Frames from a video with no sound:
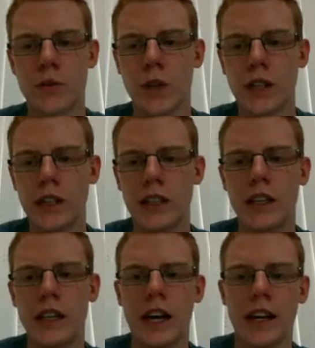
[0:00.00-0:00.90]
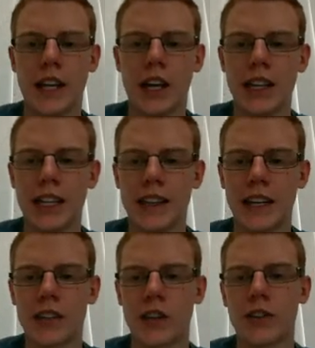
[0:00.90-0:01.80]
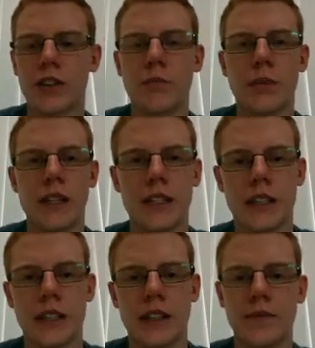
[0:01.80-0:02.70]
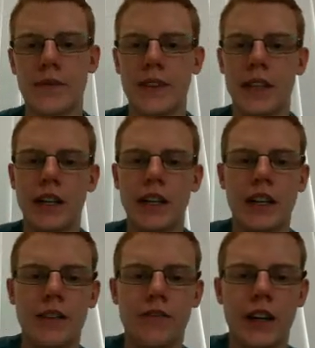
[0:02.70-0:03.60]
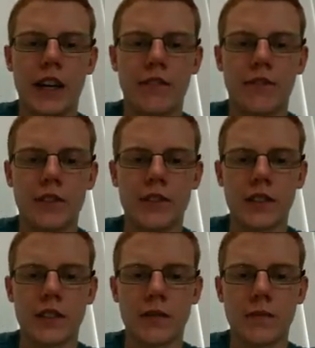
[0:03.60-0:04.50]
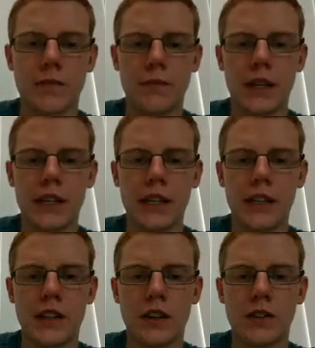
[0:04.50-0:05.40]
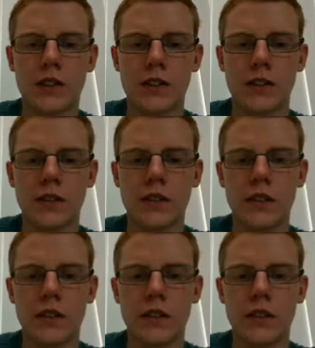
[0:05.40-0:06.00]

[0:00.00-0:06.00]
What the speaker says: 1, and then I let that go to the bc. If I had, for instance, p goes to